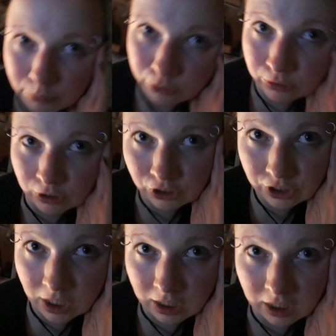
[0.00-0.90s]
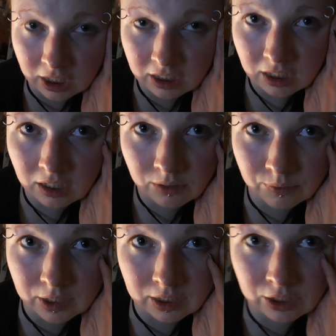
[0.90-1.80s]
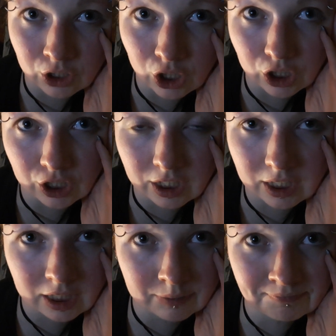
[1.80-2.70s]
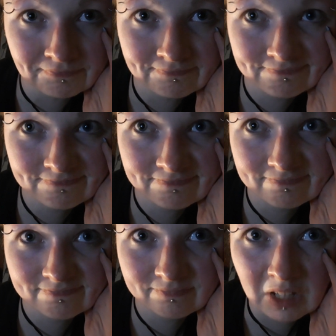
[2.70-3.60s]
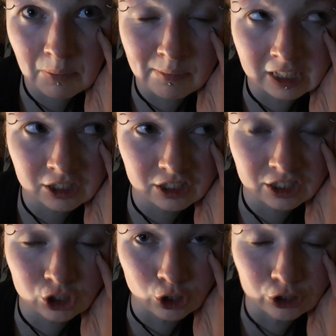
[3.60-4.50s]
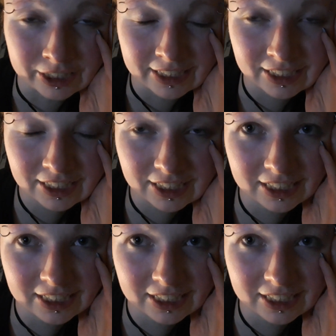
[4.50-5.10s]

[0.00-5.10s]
you're not struggling with your mental disorders.